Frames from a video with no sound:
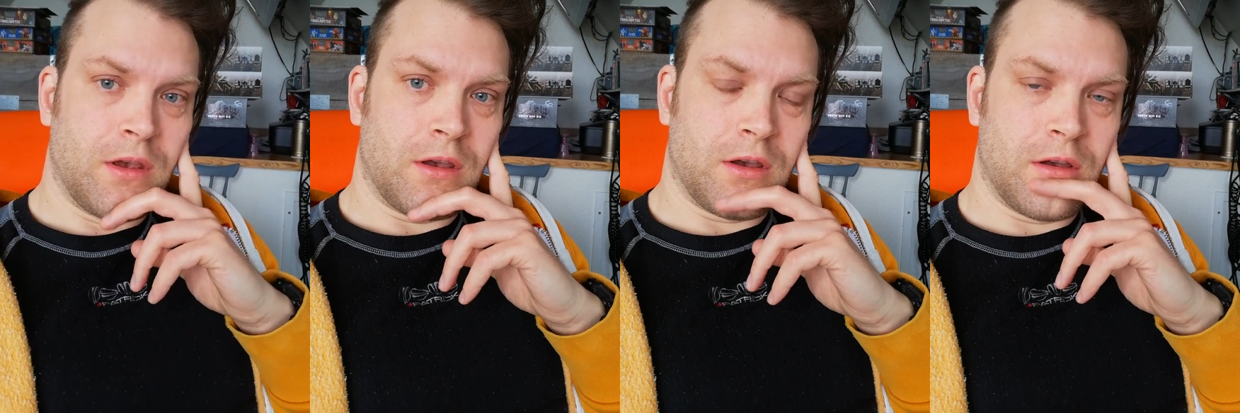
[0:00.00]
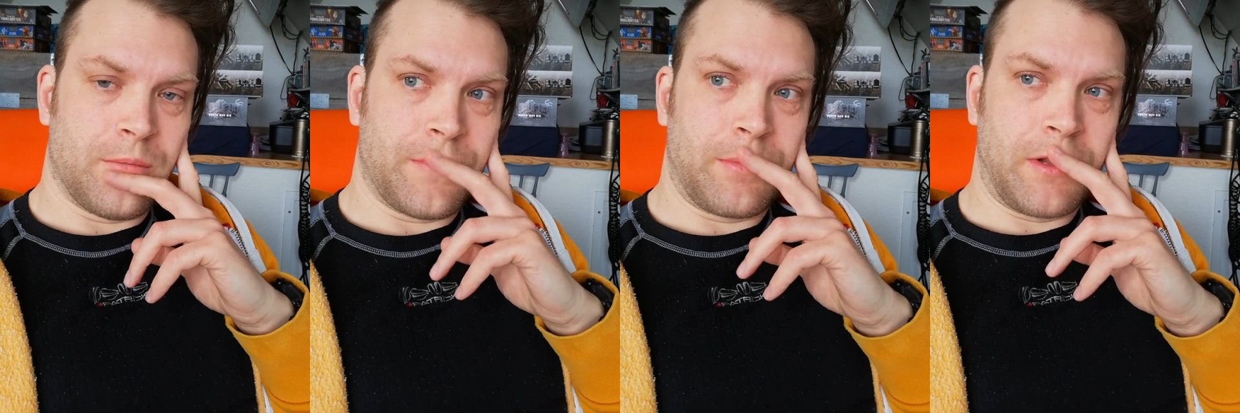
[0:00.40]

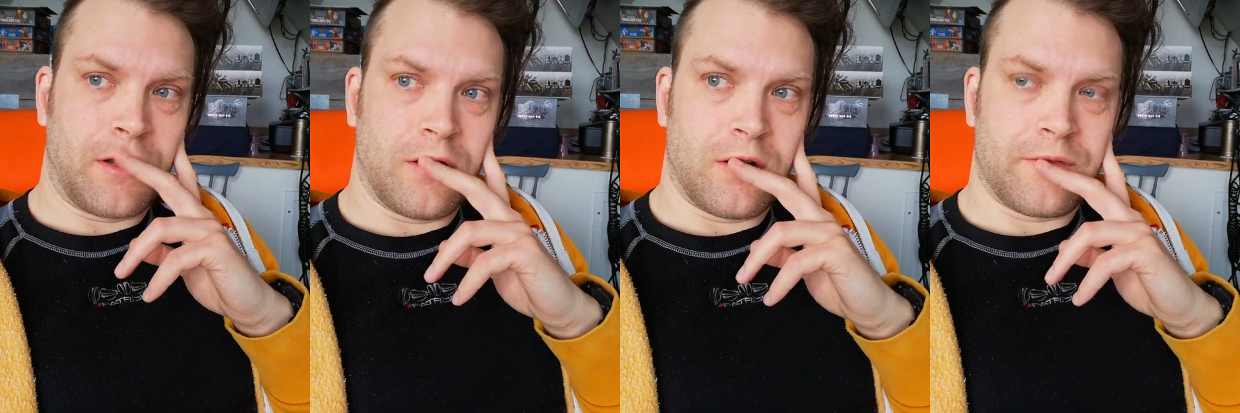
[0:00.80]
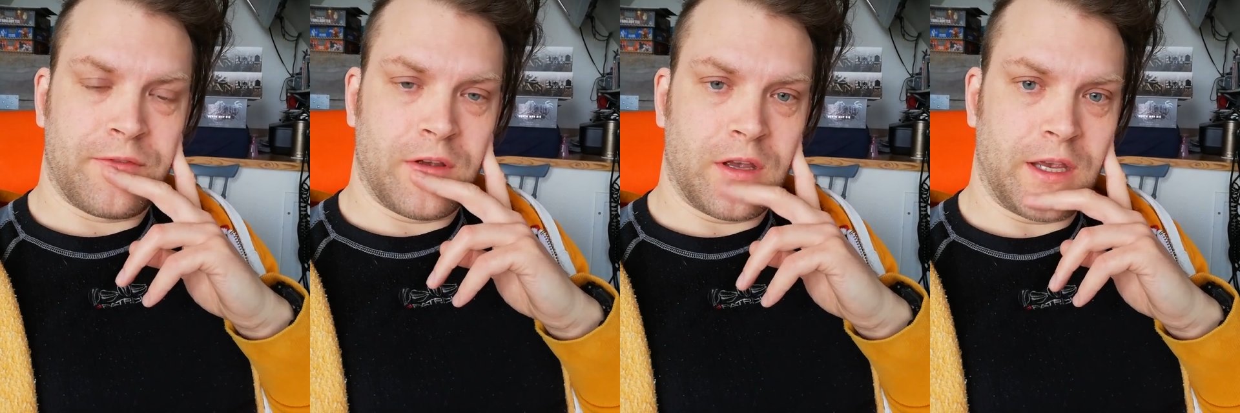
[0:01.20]
I played a lot
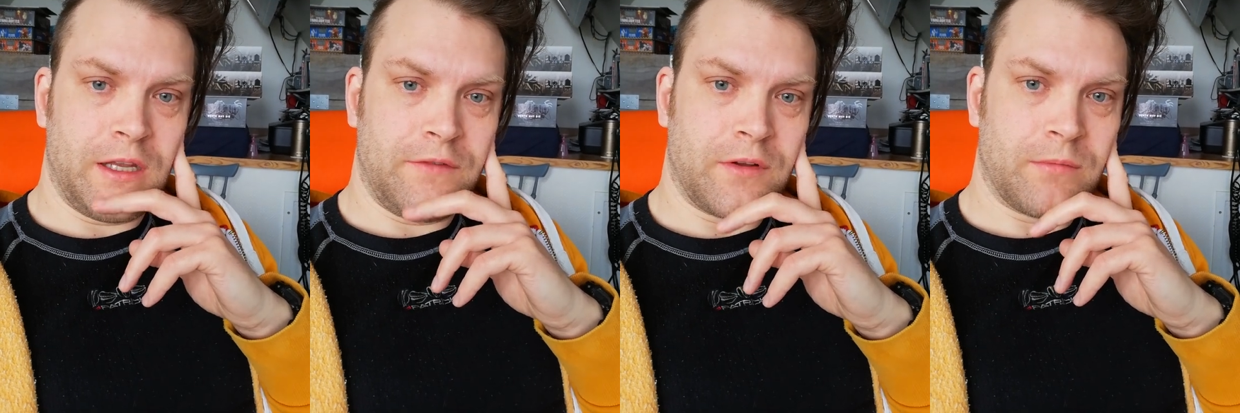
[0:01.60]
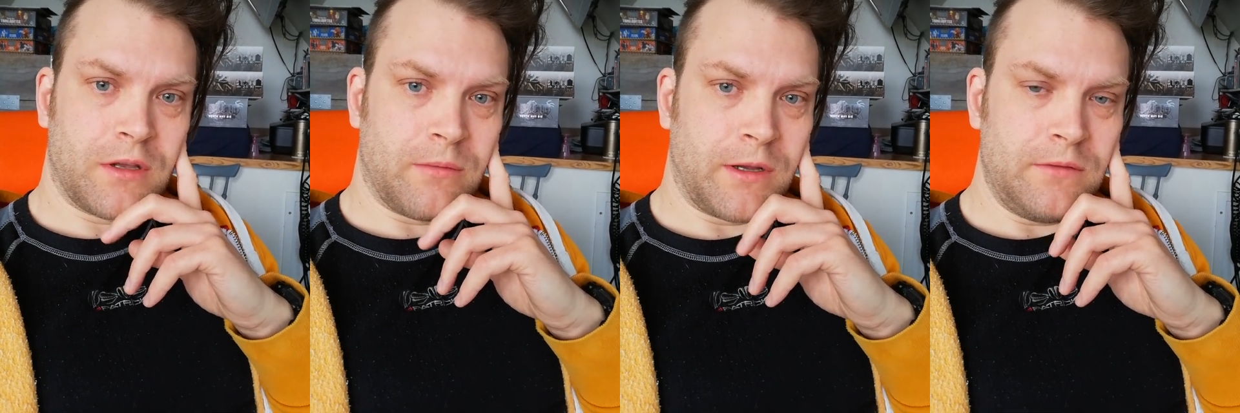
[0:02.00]
of Hate from
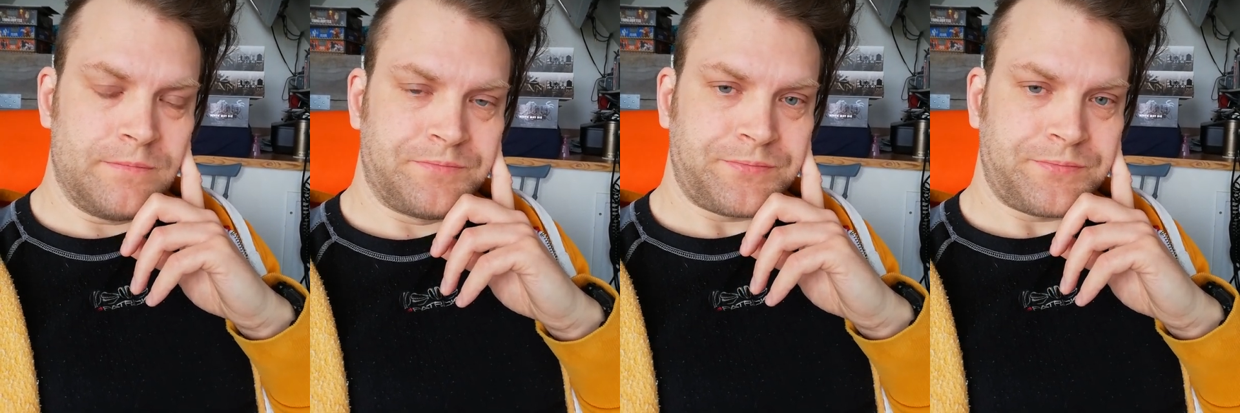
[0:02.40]
Command,